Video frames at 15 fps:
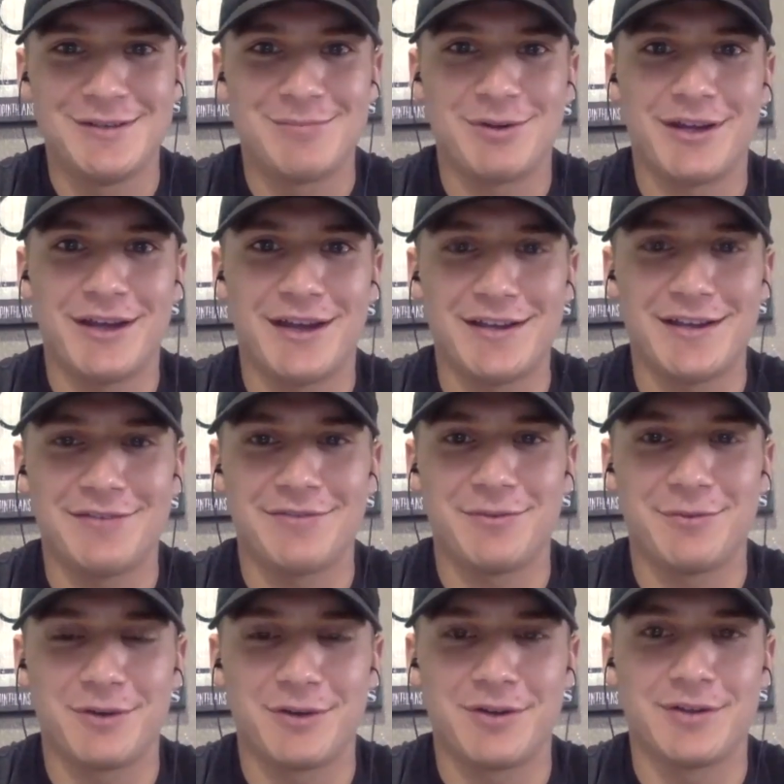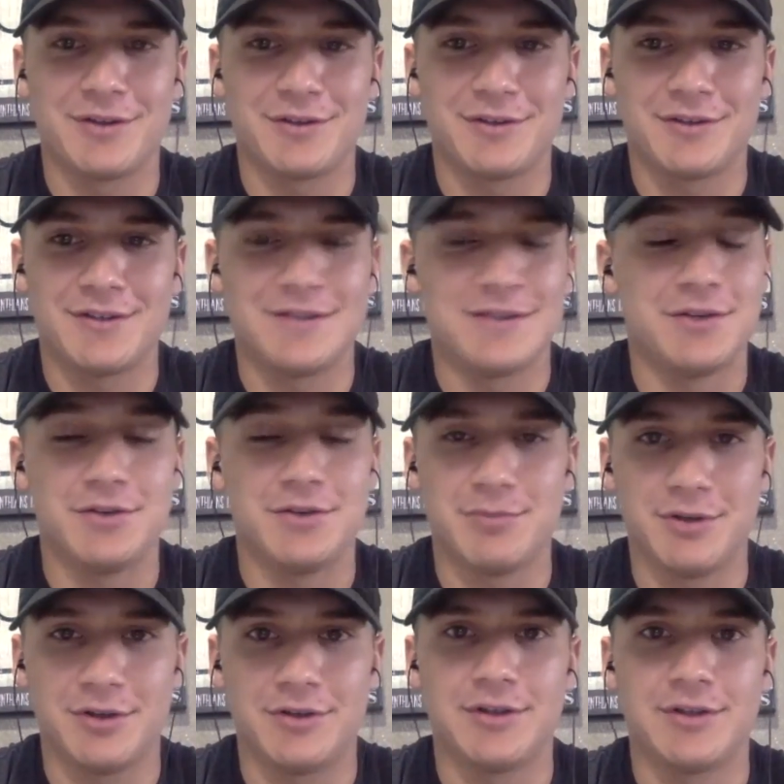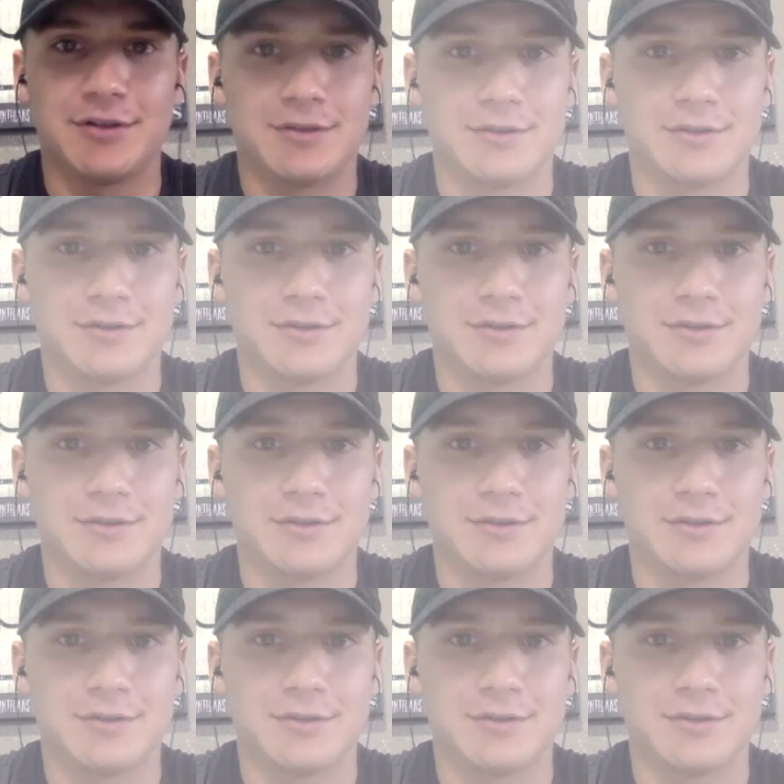But yeah, I definitely want to continue to build it.